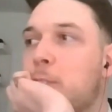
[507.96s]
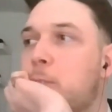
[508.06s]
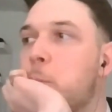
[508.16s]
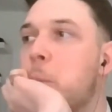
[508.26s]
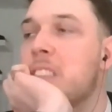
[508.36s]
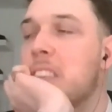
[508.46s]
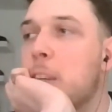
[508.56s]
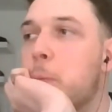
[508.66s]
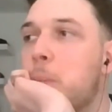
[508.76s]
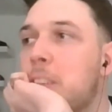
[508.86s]
messed
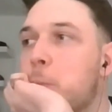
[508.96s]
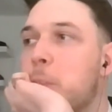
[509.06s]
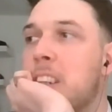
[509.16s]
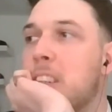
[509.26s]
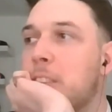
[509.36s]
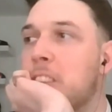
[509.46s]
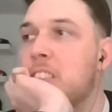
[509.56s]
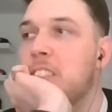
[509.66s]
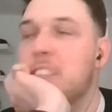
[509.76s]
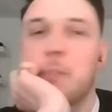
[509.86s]
that up a little bit,
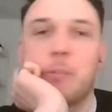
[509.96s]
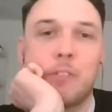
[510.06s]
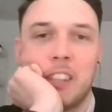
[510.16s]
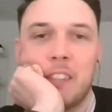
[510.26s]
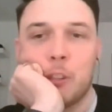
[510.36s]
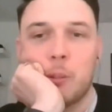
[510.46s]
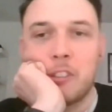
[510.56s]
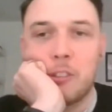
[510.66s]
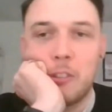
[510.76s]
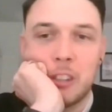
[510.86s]
Chris, in terms of the other
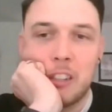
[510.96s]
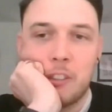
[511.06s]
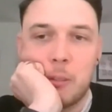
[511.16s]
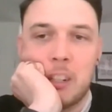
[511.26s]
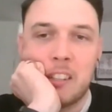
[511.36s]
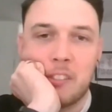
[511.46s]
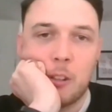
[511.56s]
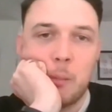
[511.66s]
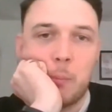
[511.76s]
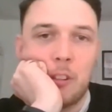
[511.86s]
question you were going to ask.
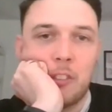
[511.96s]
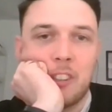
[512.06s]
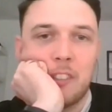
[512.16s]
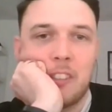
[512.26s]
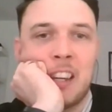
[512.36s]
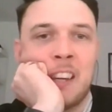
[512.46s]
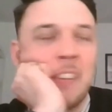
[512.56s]
So I apologise for that.